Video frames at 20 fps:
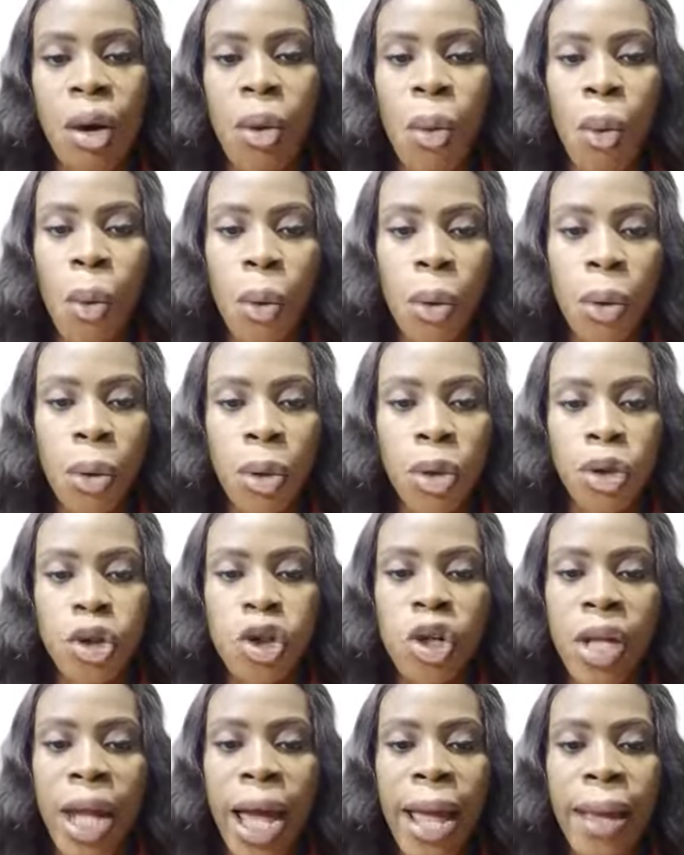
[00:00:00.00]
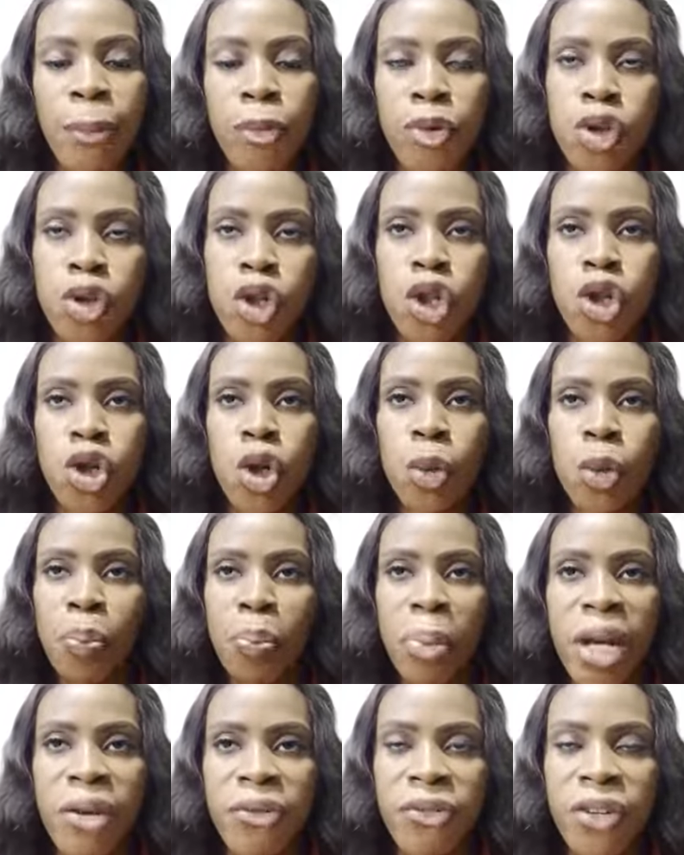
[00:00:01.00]
or should you
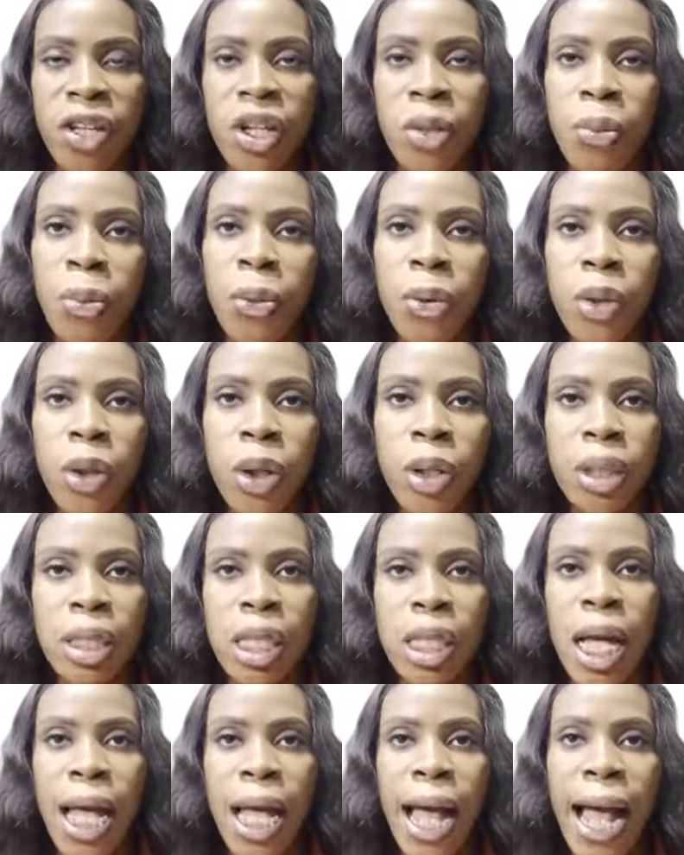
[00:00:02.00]
pay for the product